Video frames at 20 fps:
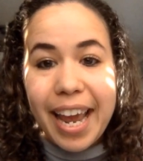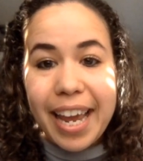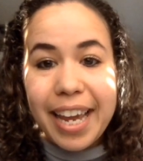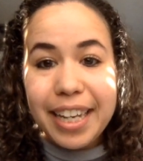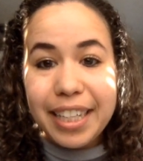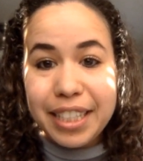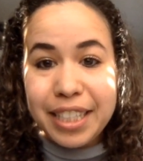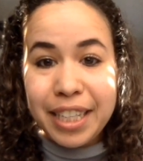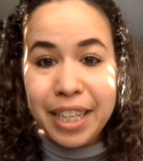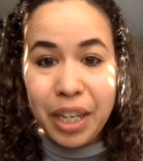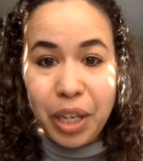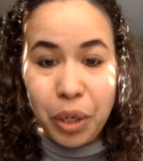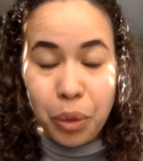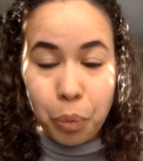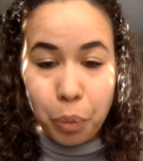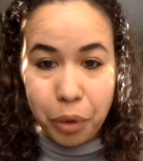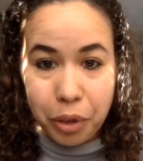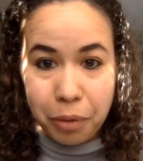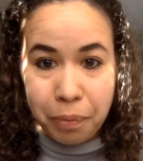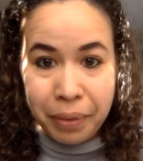
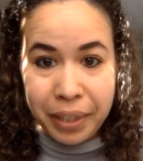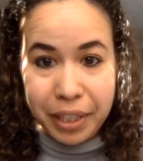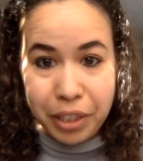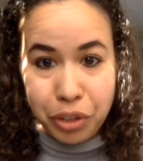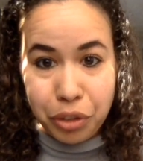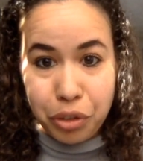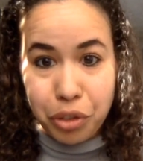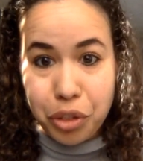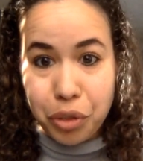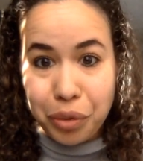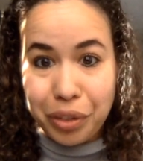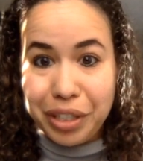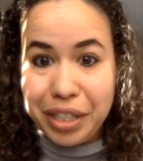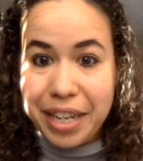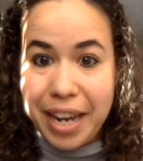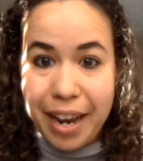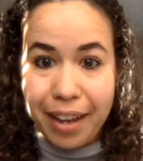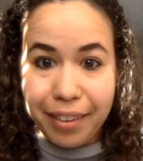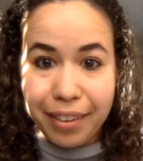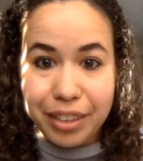18 word pictures or
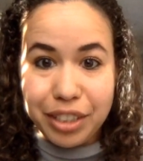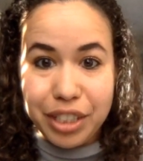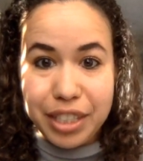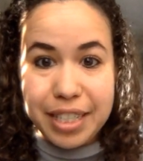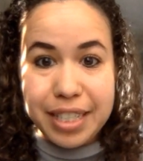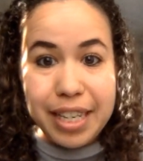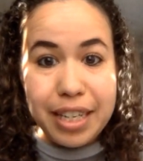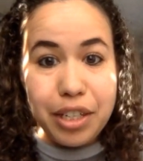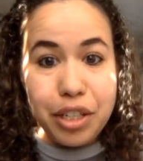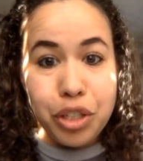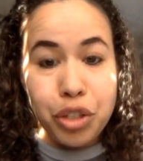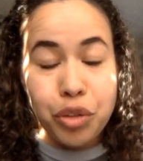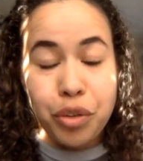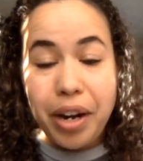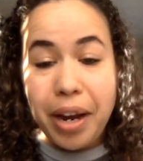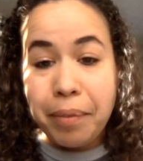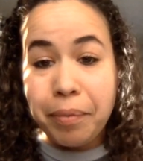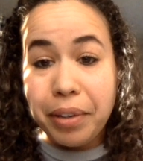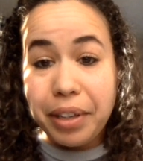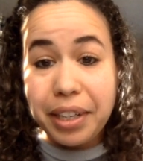analogies that
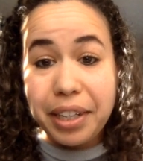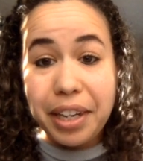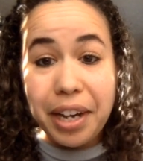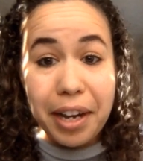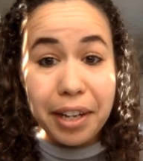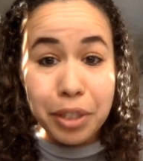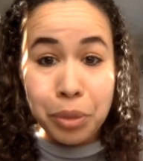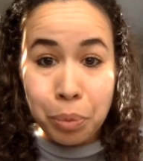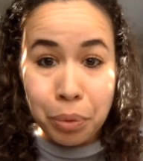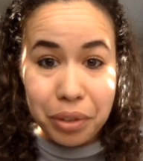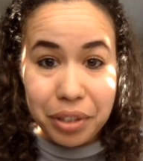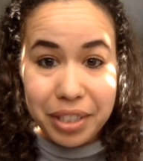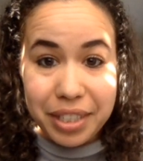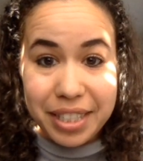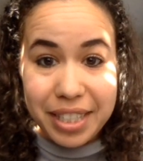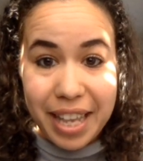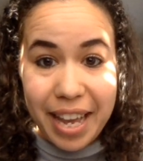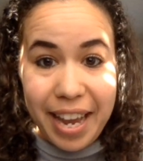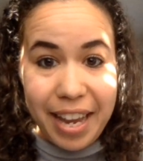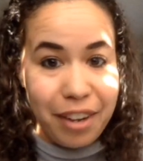describe what God's Word
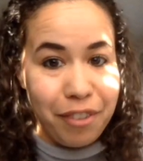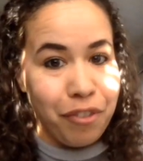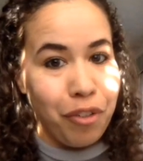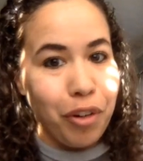is like.